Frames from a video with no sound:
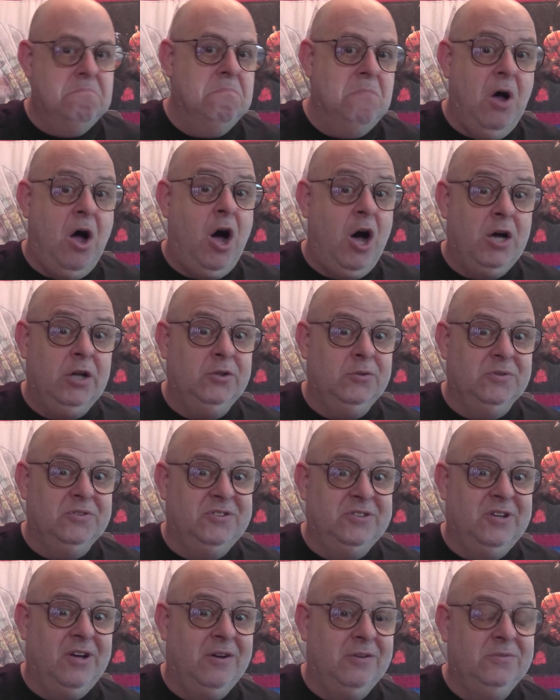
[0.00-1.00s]
hundreds
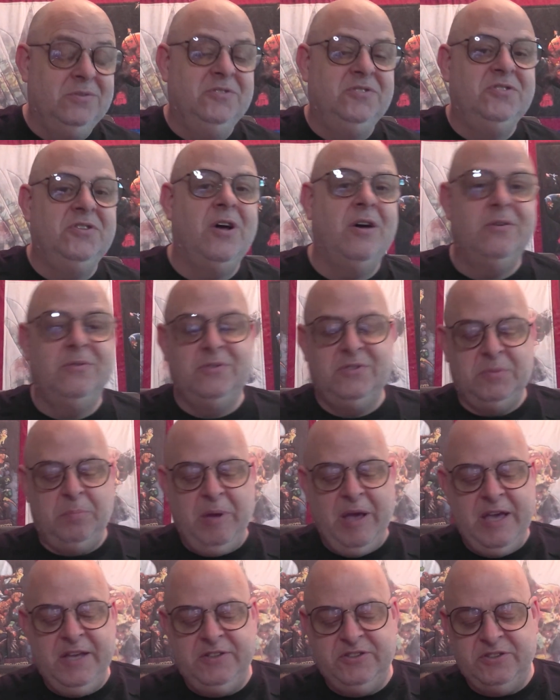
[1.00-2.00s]
and hundreds and hundreds of
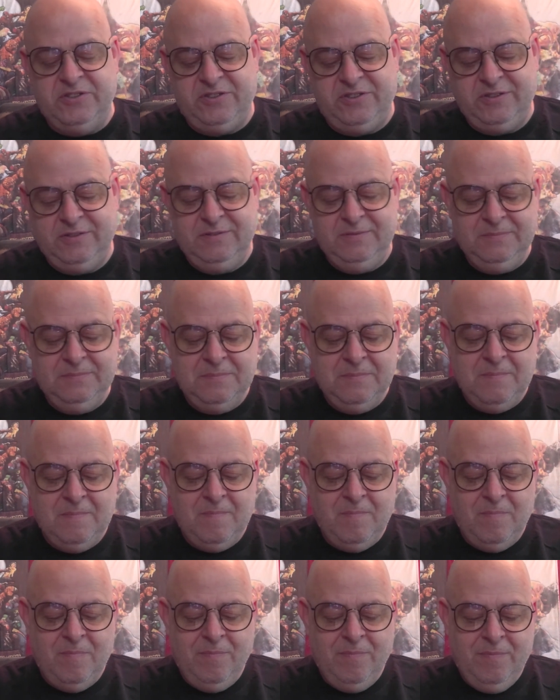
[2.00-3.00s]
pages.
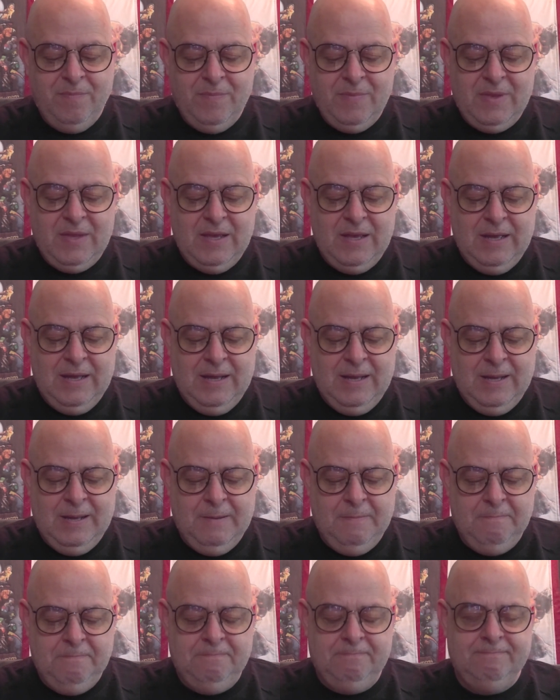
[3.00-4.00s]

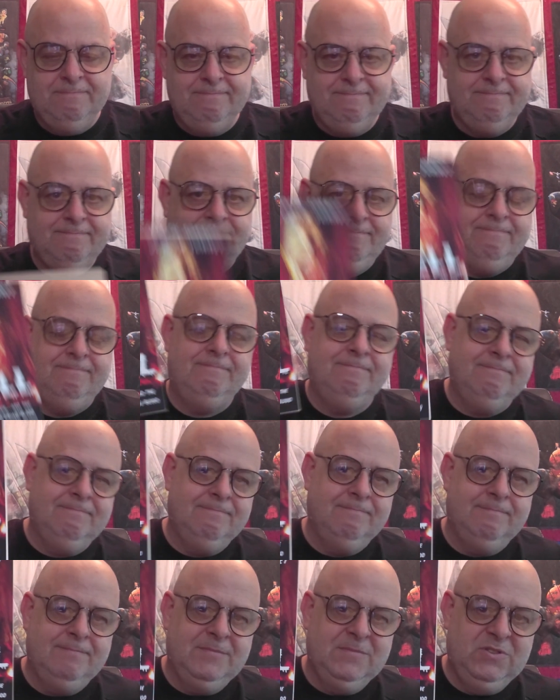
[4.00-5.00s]
So
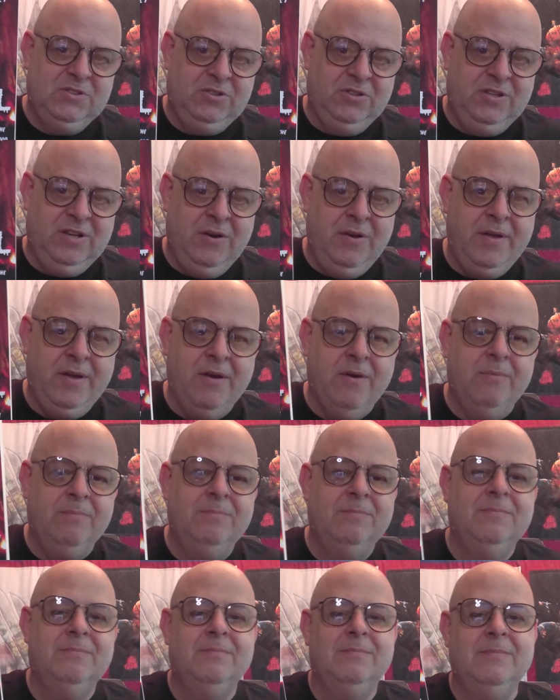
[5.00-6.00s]
there you go.
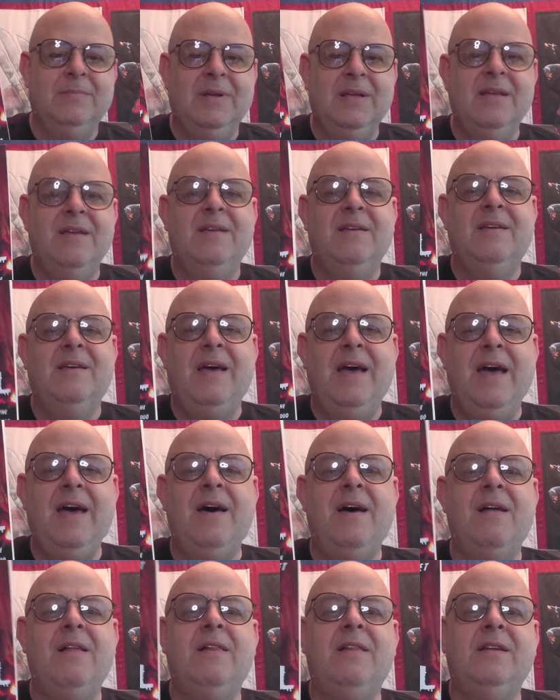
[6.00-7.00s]

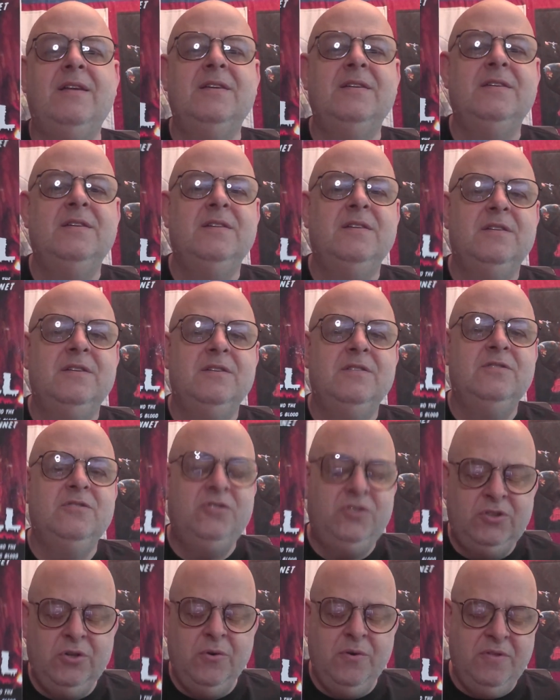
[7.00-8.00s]
Hell,
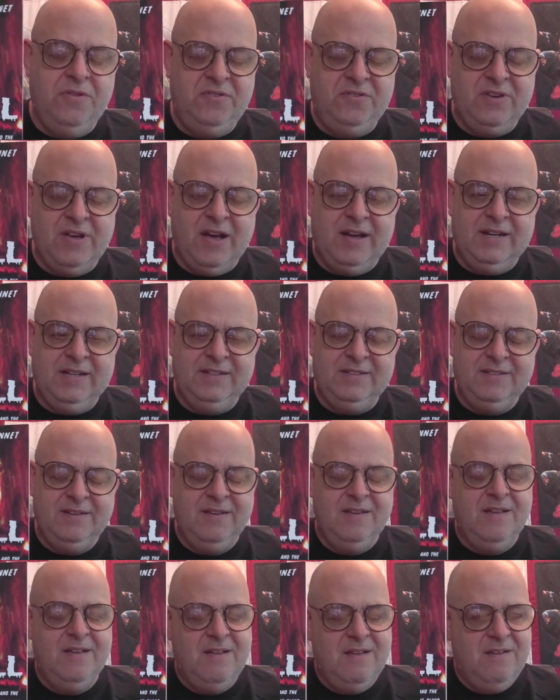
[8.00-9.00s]
Judith Sonnet,
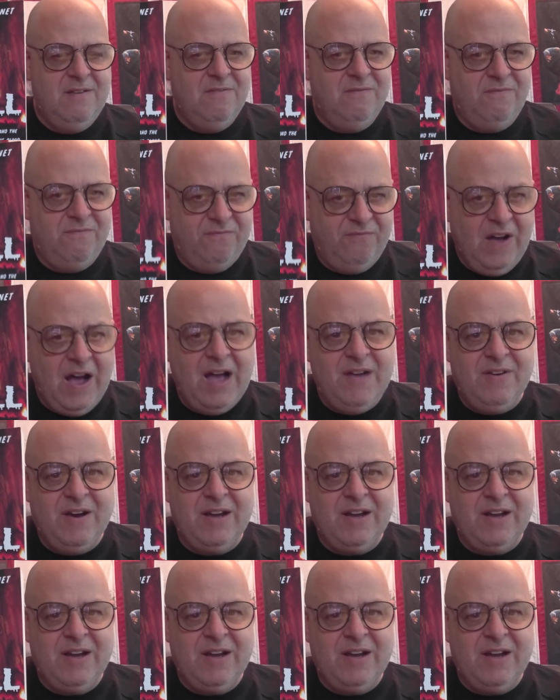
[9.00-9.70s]
5